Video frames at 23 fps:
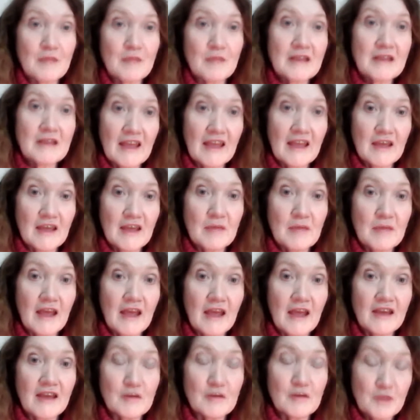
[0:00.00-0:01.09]
became
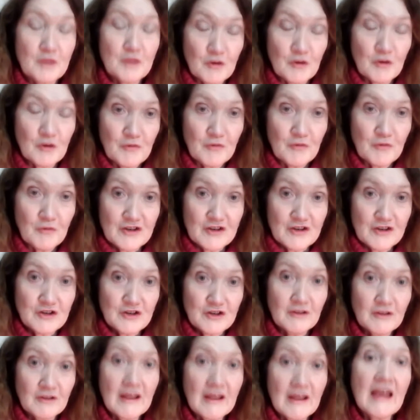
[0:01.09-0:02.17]
a computer
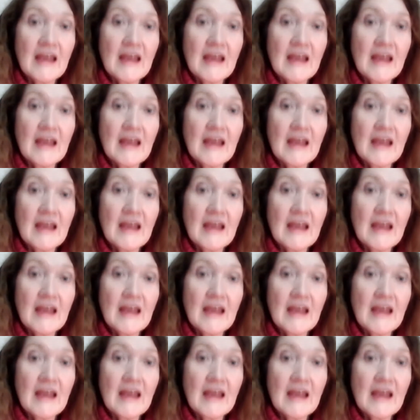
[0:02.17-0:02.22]
professional.